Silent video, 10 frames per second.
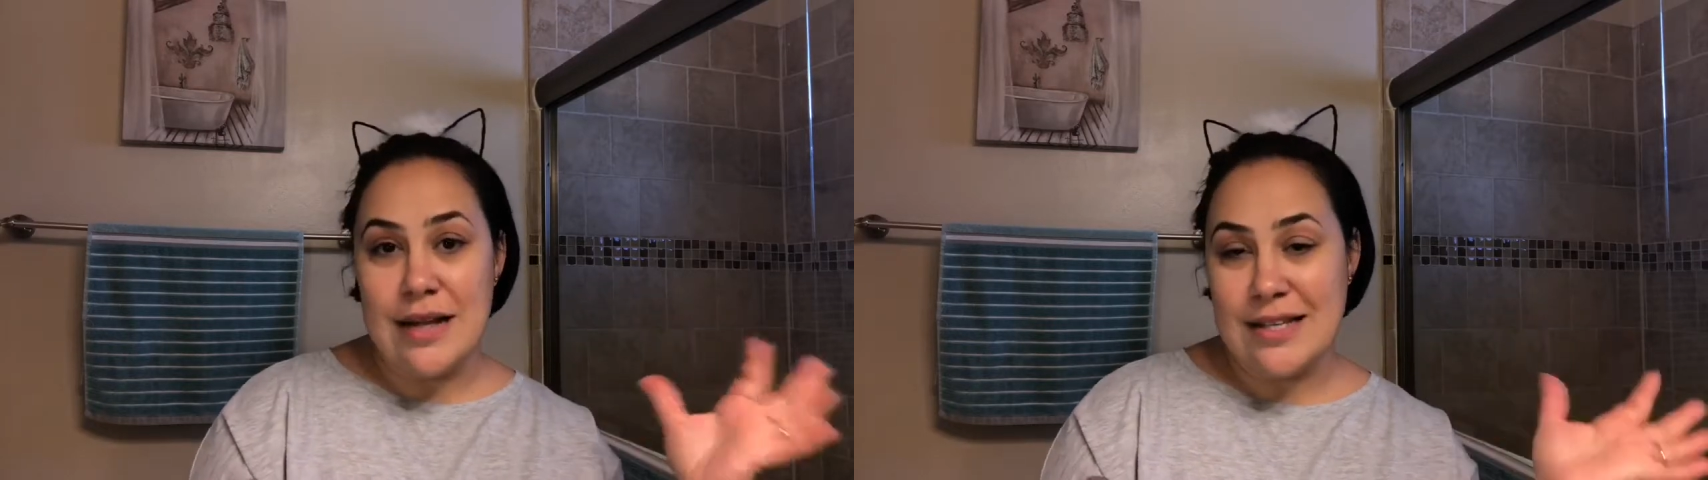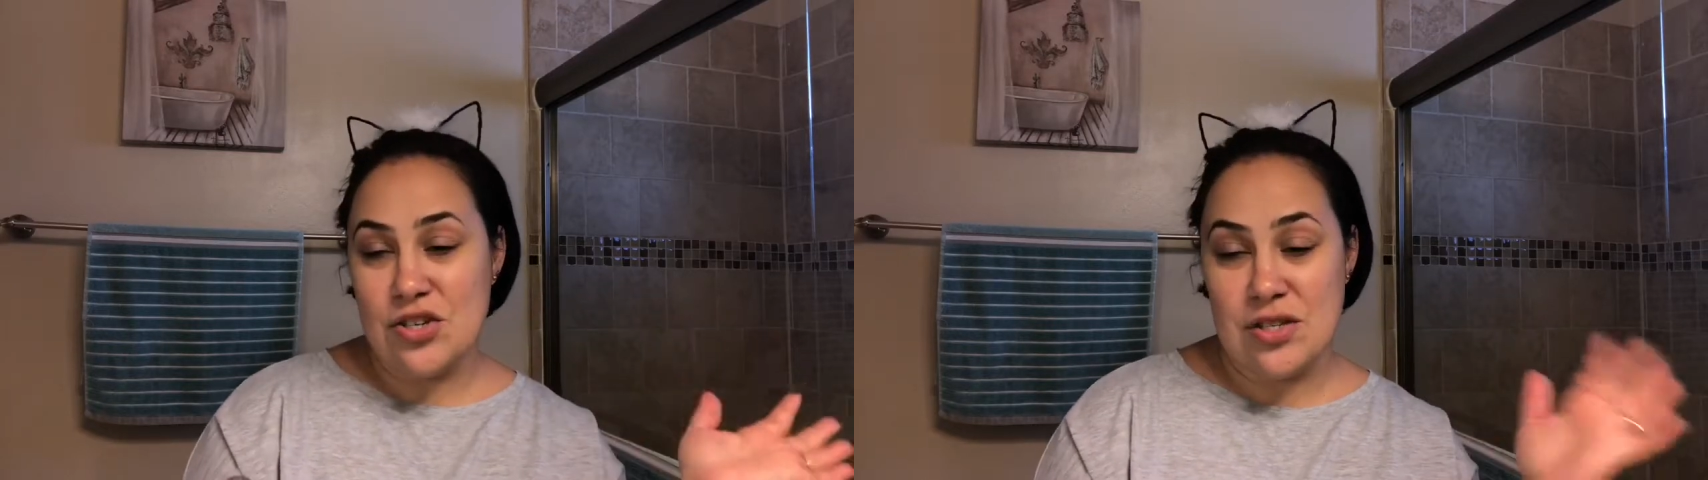
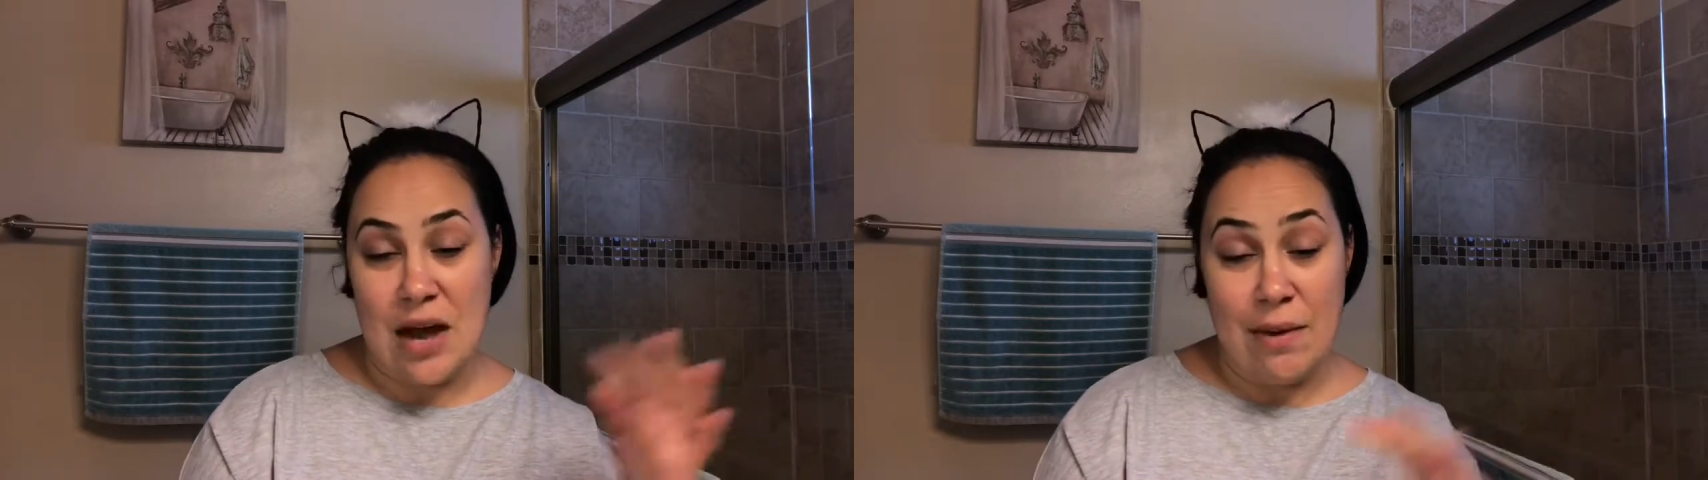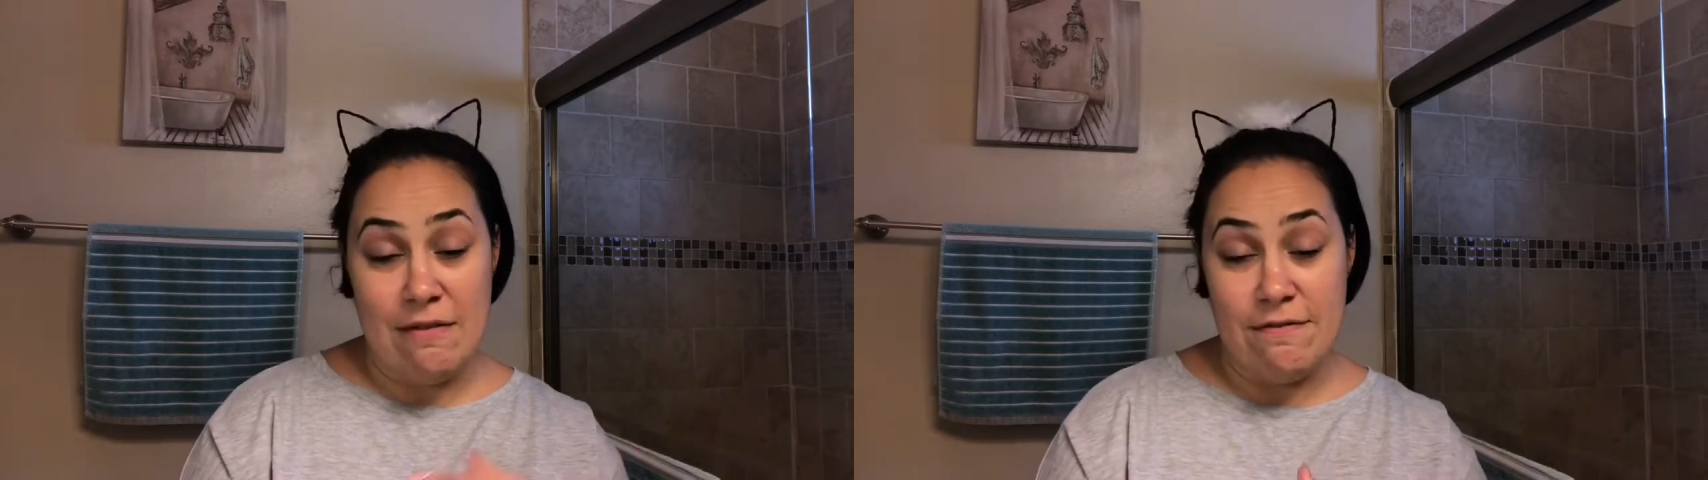That's just
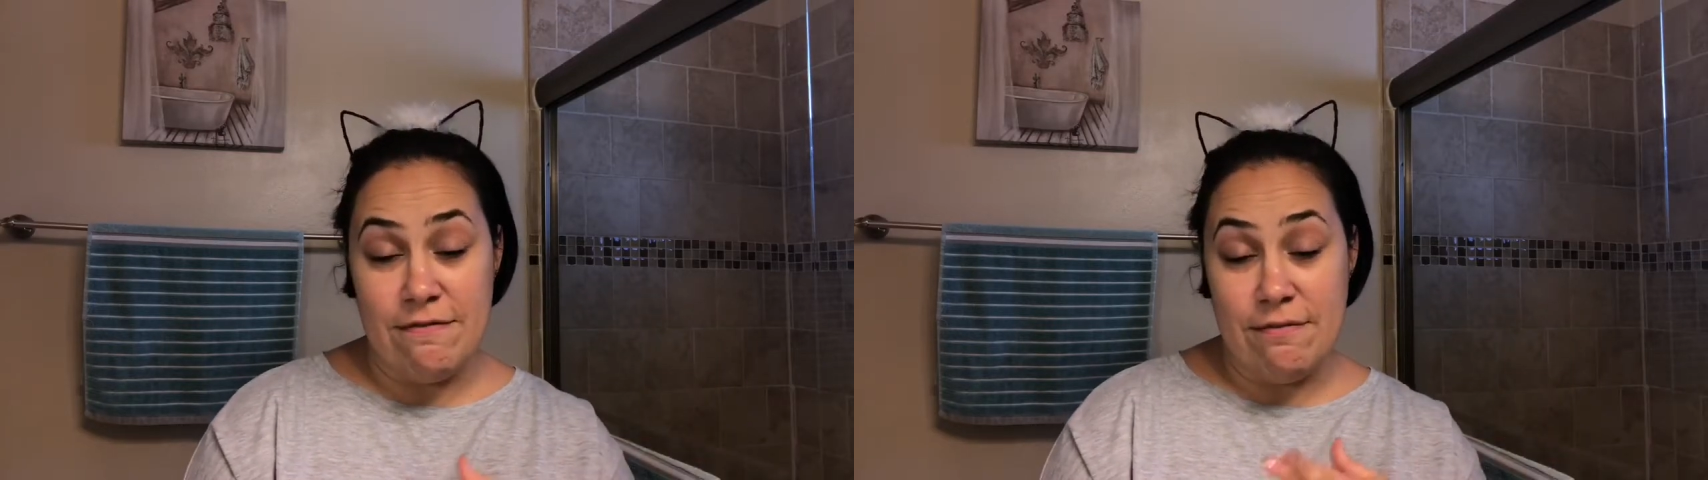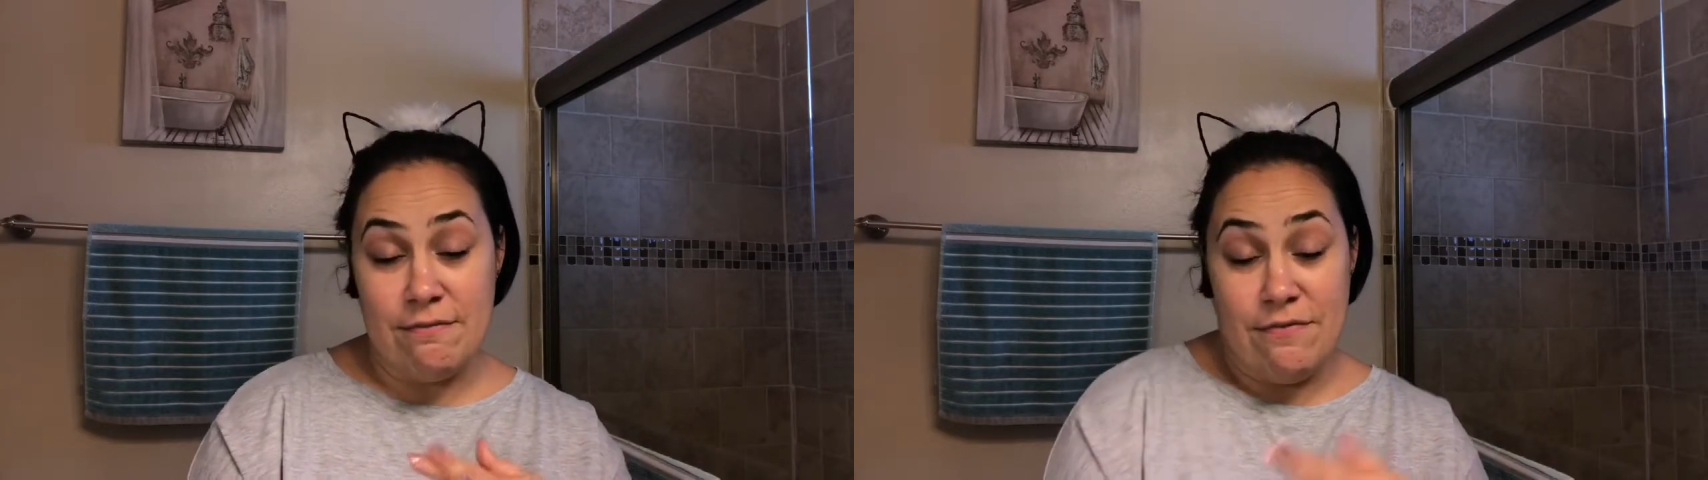how I
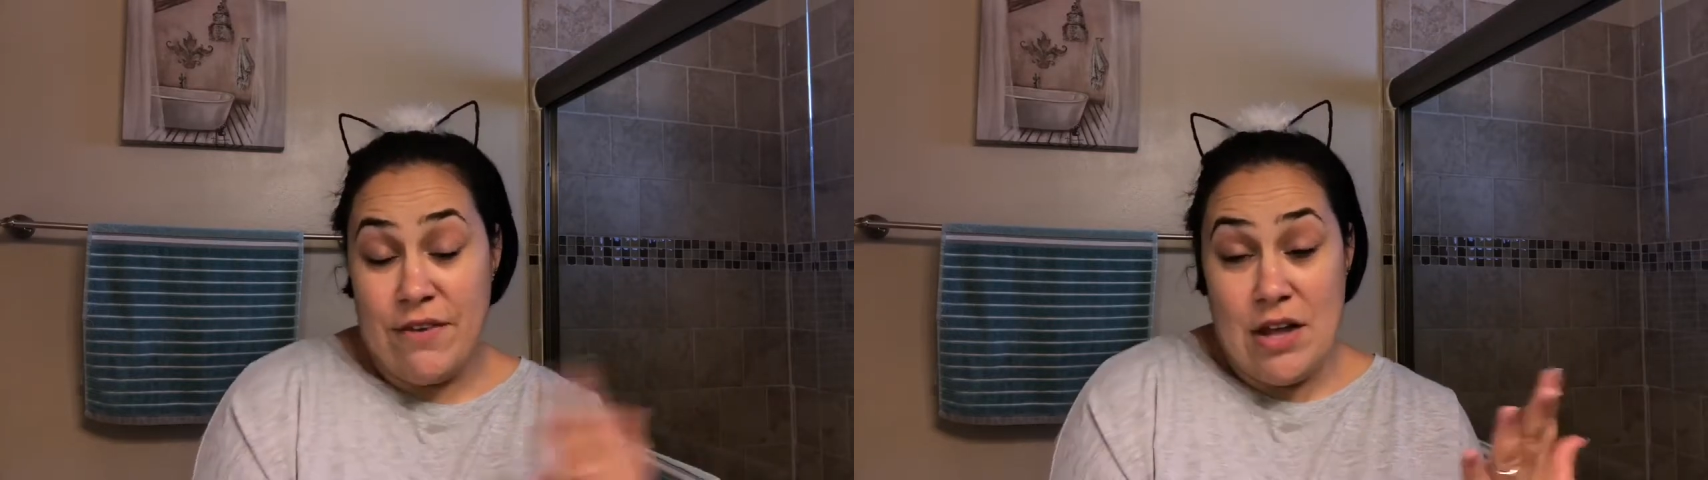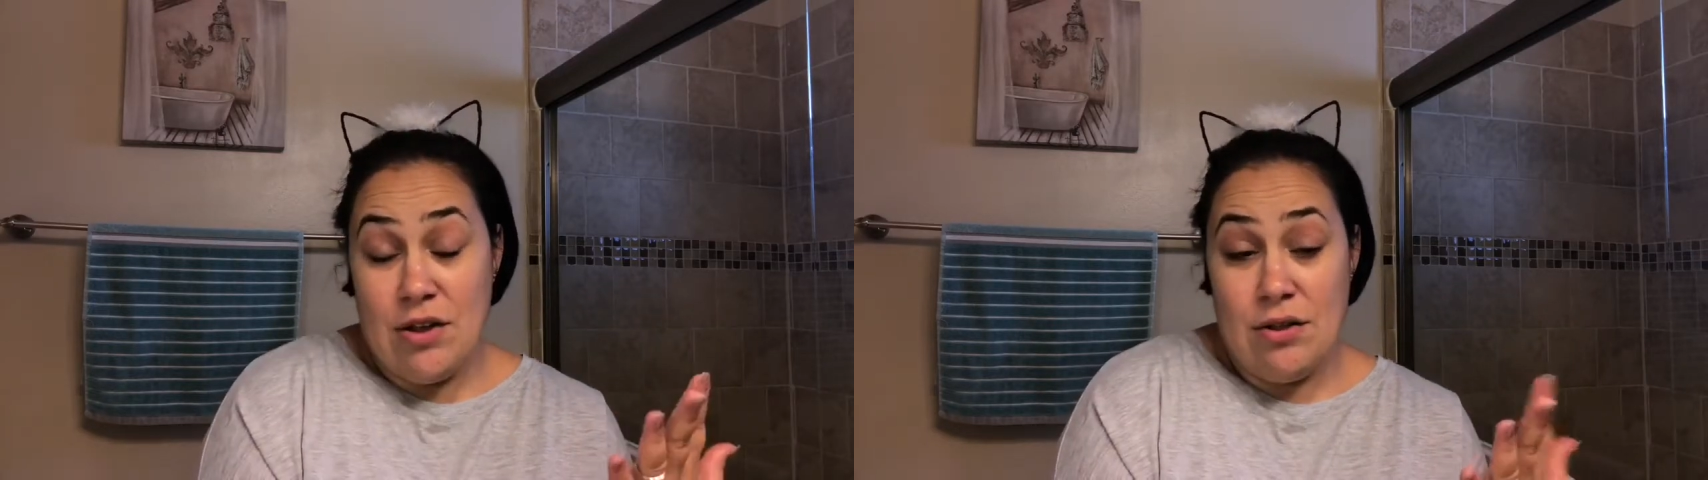
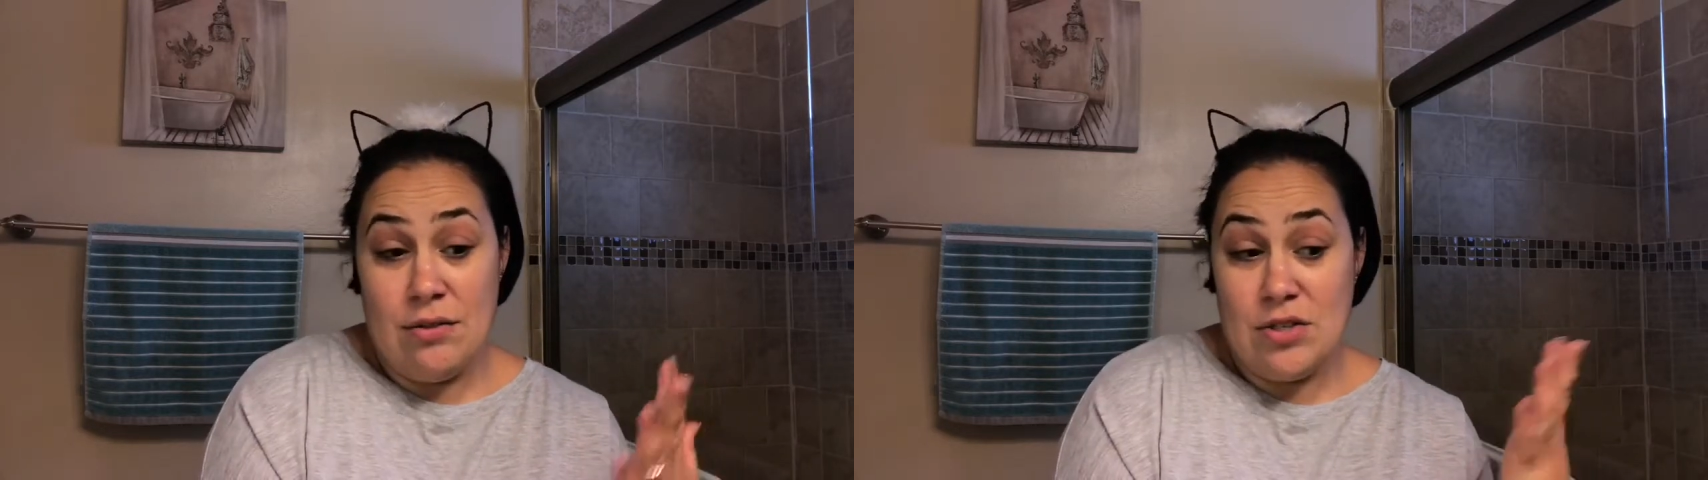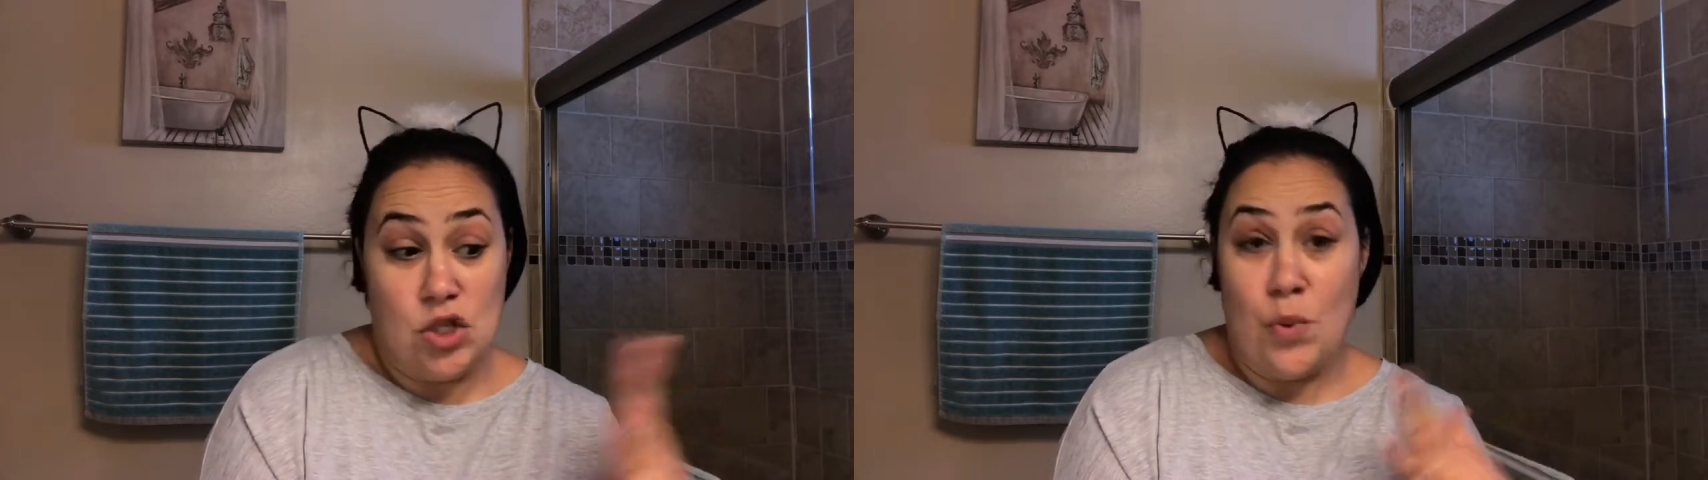
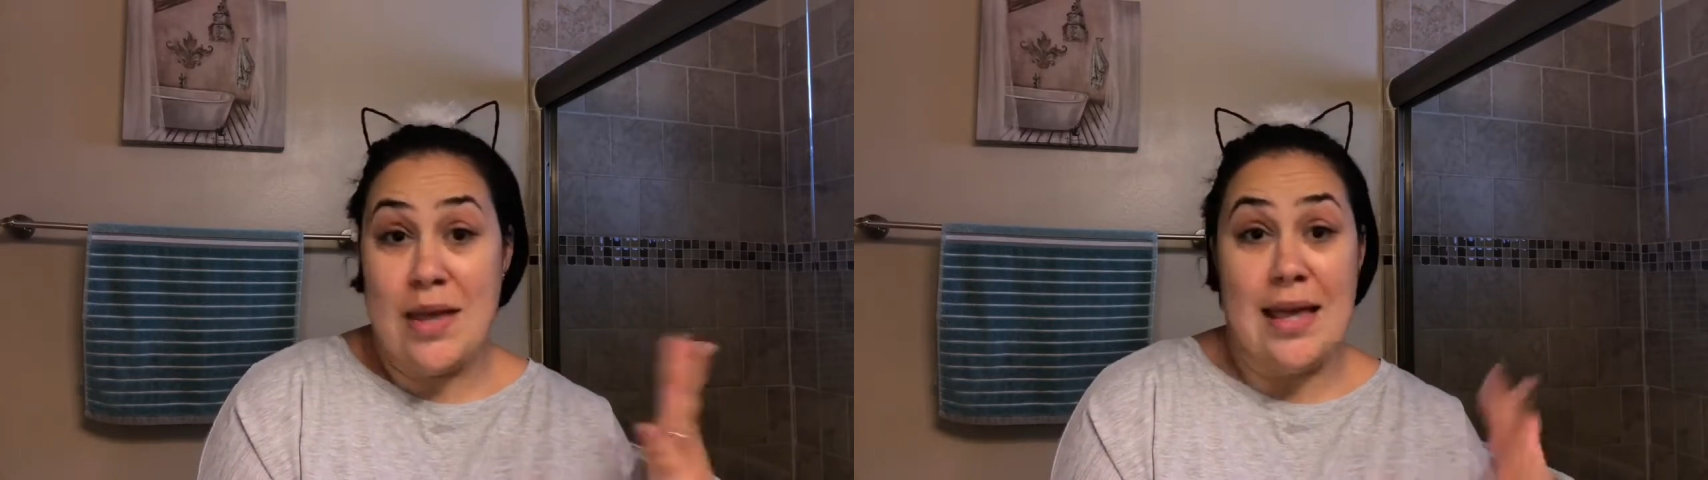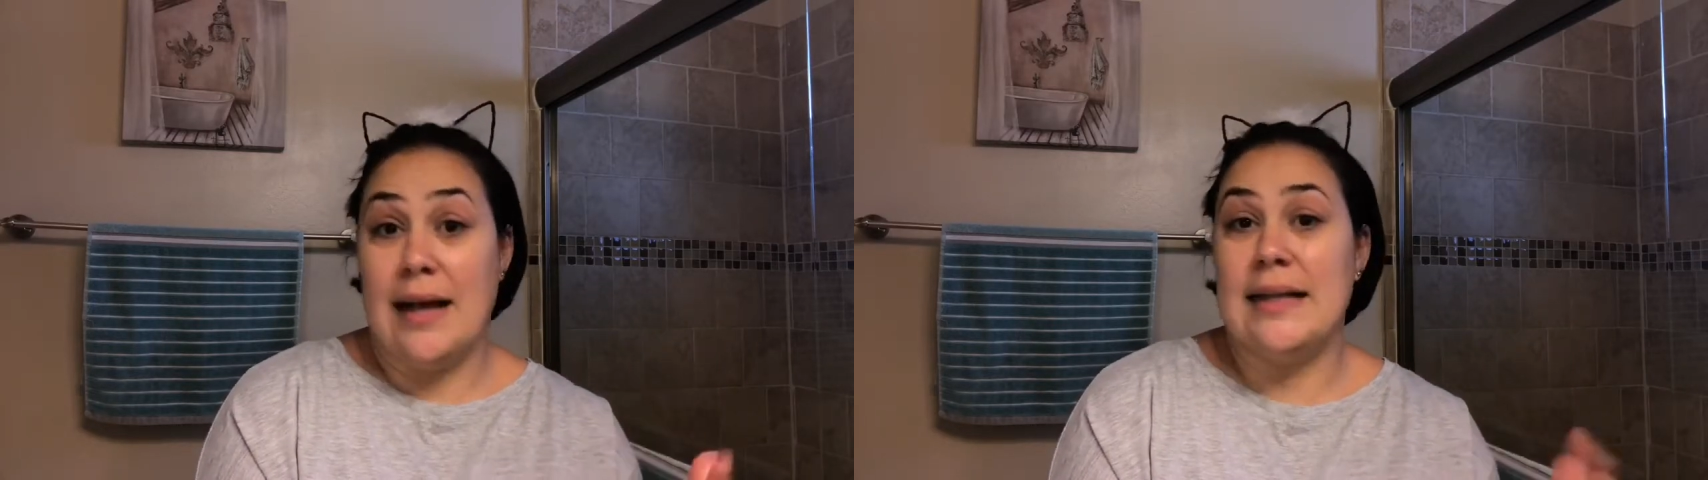feel squeaky